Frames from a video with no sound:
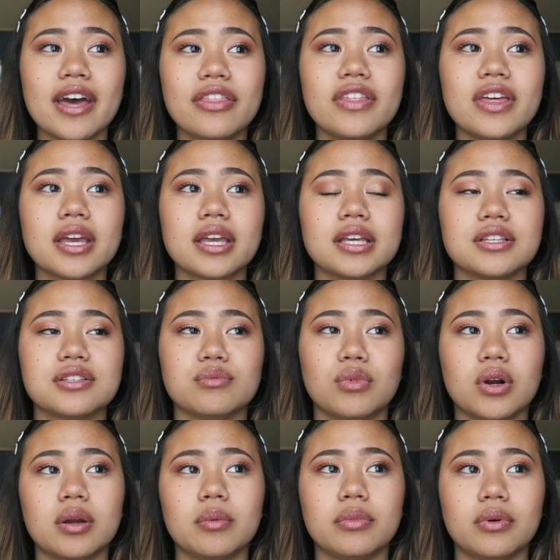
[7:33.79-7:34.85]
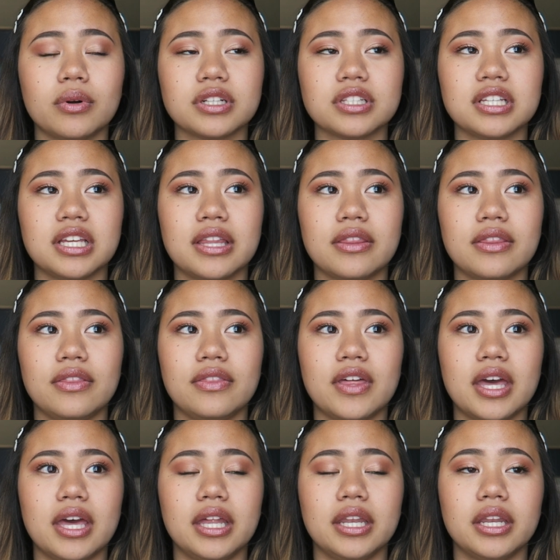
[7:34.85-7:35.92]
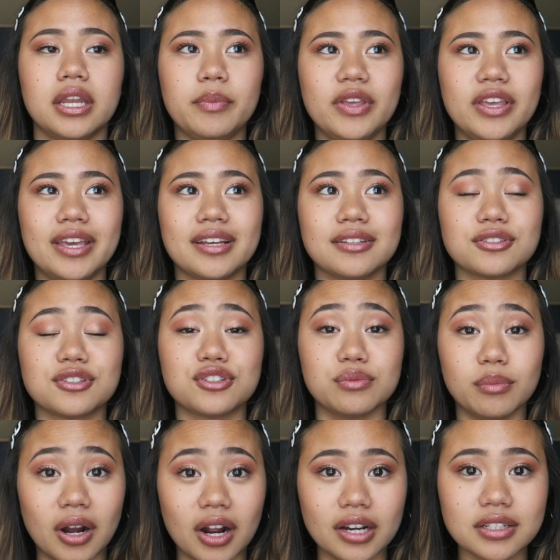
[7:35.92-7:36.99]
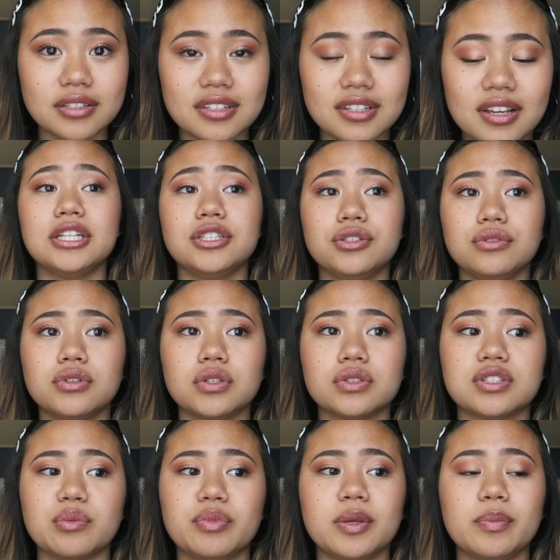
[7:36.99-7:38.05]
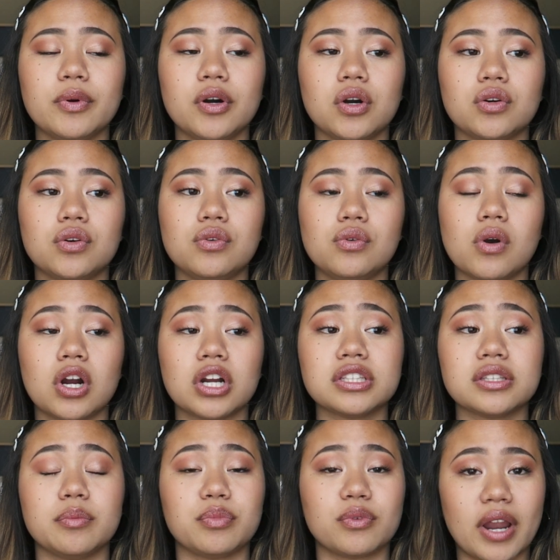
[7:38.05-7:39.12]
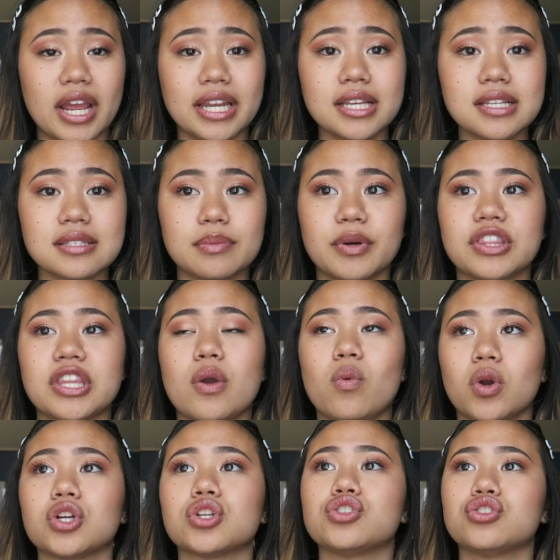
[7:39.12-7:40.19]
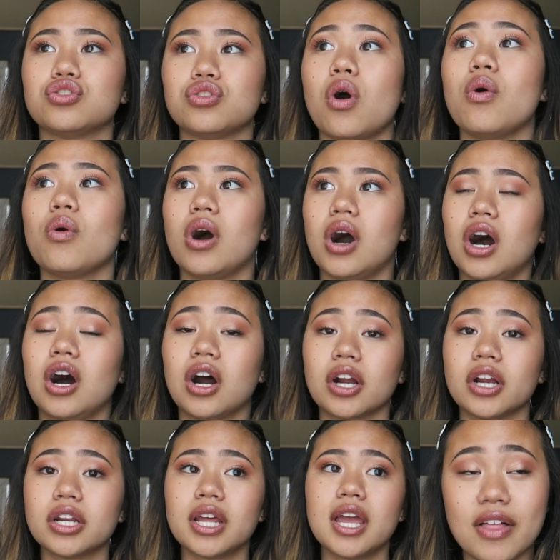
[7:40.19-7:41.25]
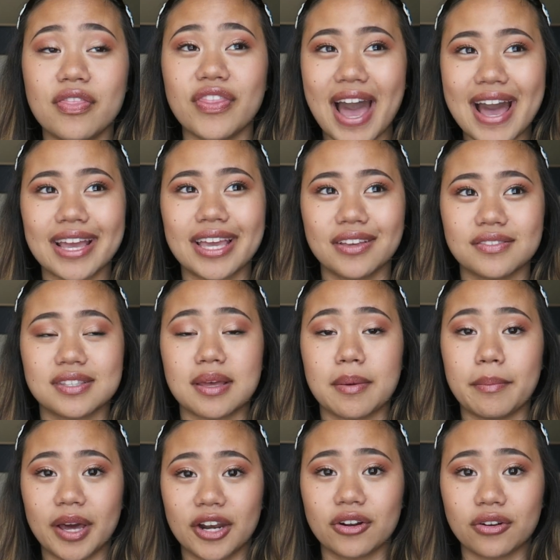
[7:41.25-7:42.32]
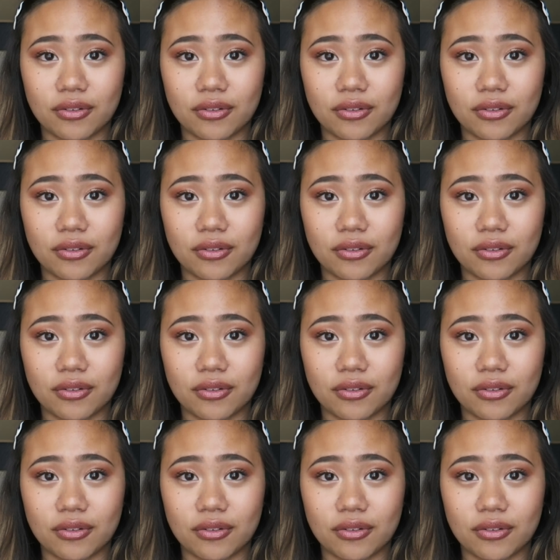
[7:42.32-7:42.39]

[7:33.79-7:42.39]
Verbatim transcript: ethic is more important than being smart. I do know some people who aren't the brightest, but they work so hard and that gives them better